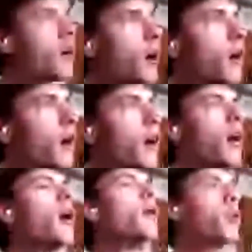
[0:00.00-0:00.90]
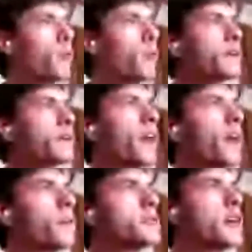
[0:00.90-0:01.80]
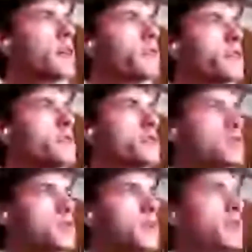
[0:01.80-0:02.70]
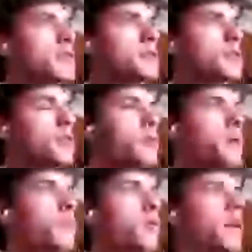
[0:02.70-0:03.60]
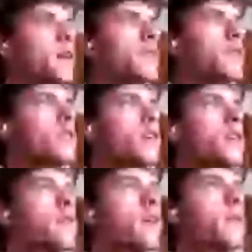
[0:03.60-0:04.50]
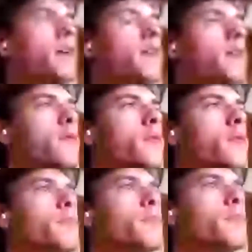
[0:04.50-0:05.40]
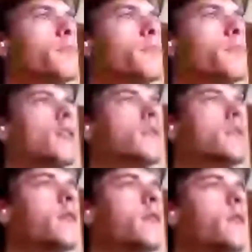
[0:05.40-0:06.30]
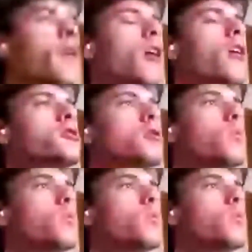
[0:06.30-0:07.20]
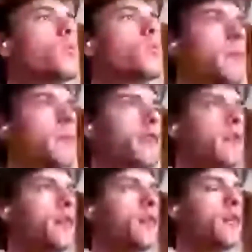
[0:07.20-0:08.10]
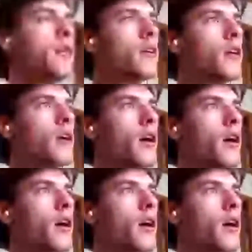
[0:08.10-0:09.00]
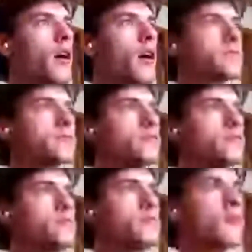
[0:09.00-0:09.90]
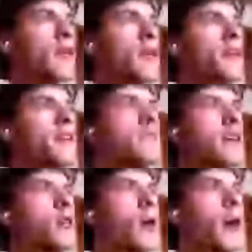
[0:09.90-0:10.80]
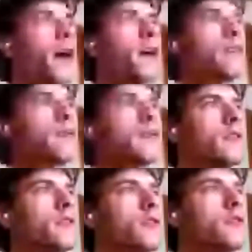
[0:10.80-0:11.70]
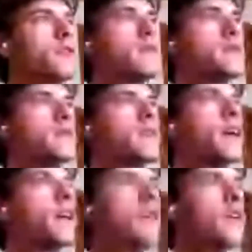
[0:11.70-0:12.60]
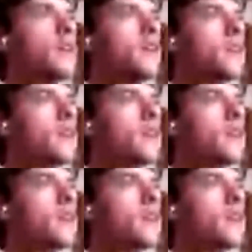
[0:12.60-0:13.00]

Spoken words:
I'm going back to animal sacrifices just because that's a little bit more easier to understand, because it was a harsher world back then. Say you have 10